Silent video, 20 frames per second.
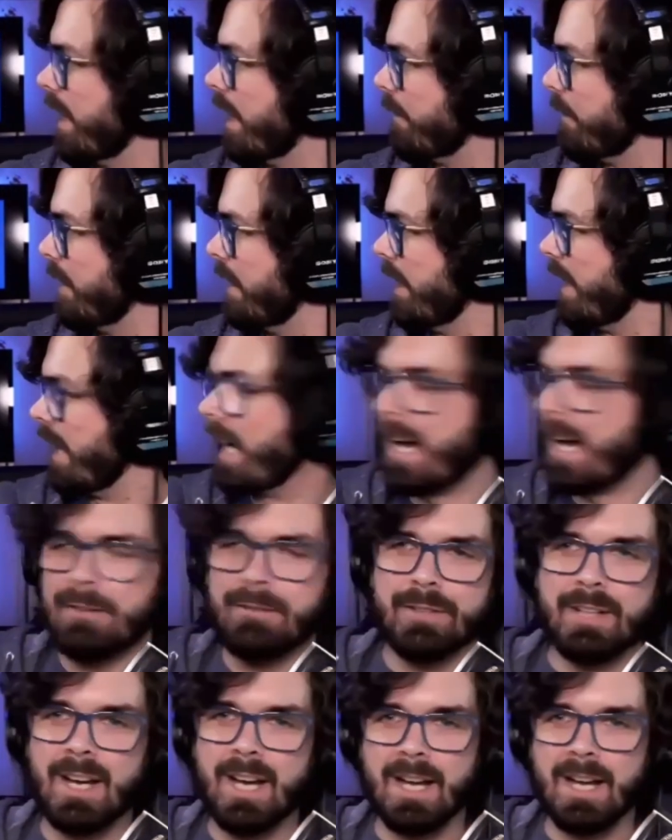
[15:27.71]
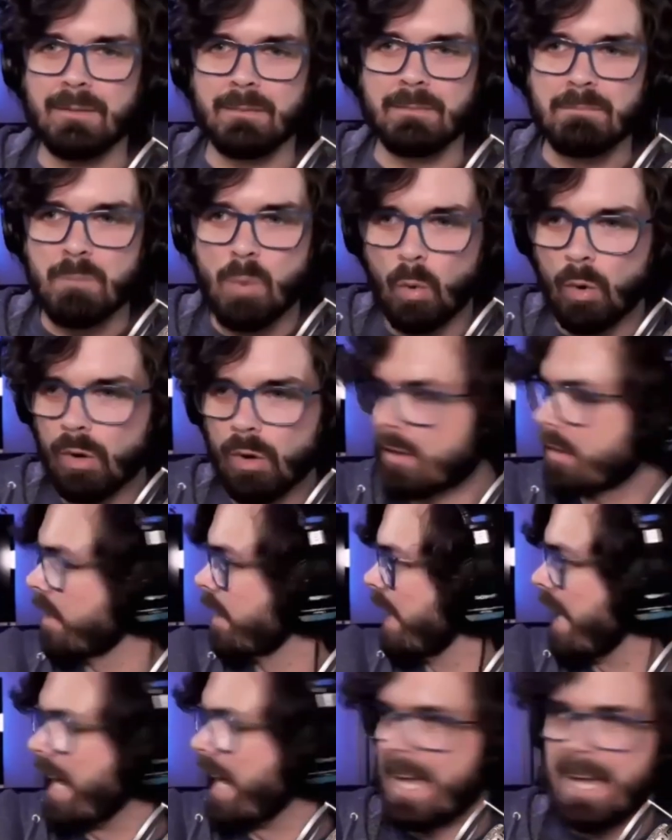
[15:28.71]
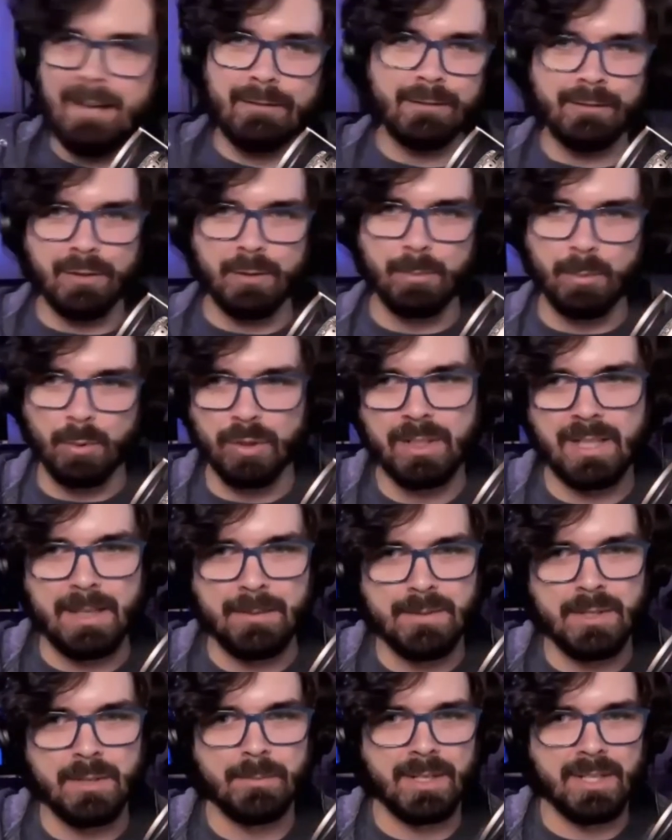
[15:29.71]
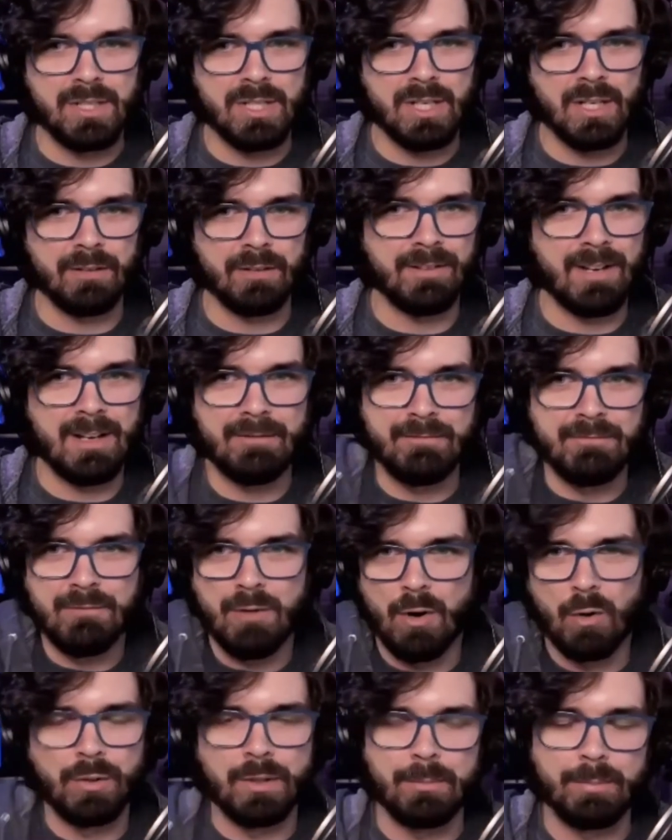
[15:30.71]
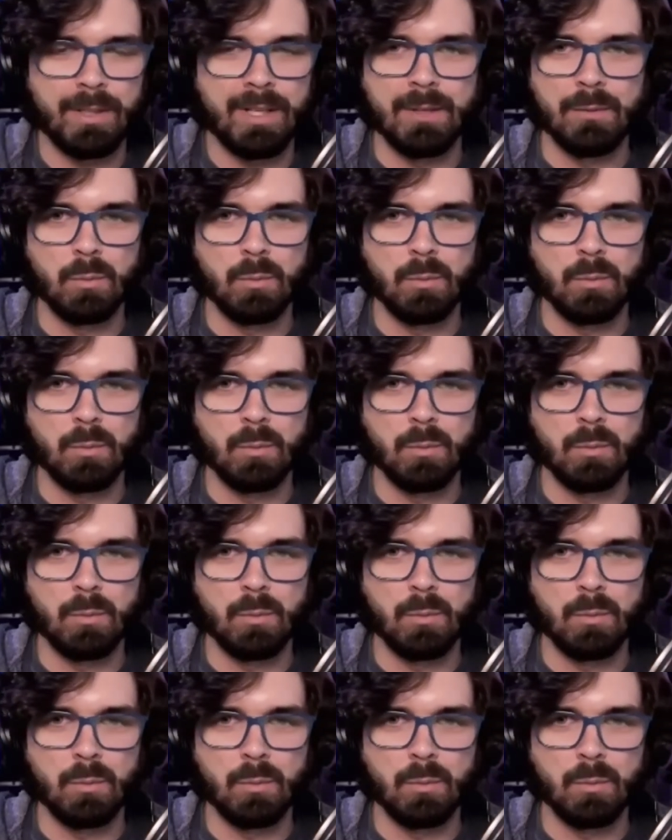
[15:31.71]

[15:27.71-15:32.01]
um, I've got more than half of the board games on my shelf I've only played